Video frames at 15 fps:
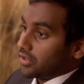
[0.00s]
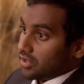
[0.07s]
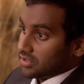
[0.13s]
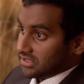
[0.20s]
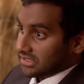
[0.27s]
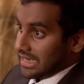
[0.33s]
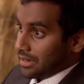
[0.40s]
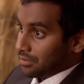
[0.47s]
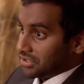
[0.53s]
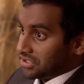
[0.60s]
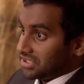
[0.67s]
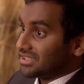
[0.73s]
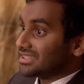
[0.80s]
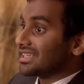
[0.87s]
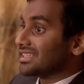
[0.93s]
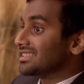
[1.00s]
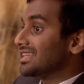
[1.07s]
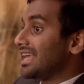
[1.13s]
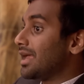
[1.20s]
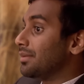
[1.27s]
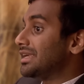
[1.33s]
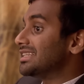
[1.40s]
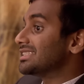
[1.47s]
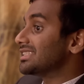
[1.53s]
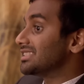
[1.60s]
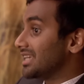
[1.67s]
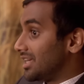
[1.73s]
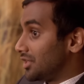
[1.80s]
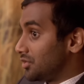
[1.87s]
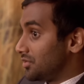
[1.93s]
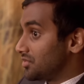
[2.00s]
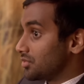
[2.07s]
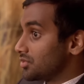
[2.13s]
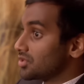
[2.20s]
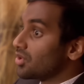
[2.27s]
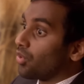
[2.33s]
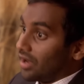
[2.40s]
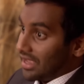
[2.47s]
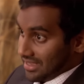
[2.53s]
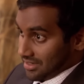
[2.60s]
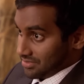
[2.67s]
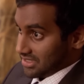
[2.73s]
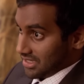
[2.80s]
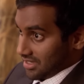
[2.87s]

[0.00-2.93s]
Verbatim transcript: I call sandwiches Sammy's, Sandoozles, or Adam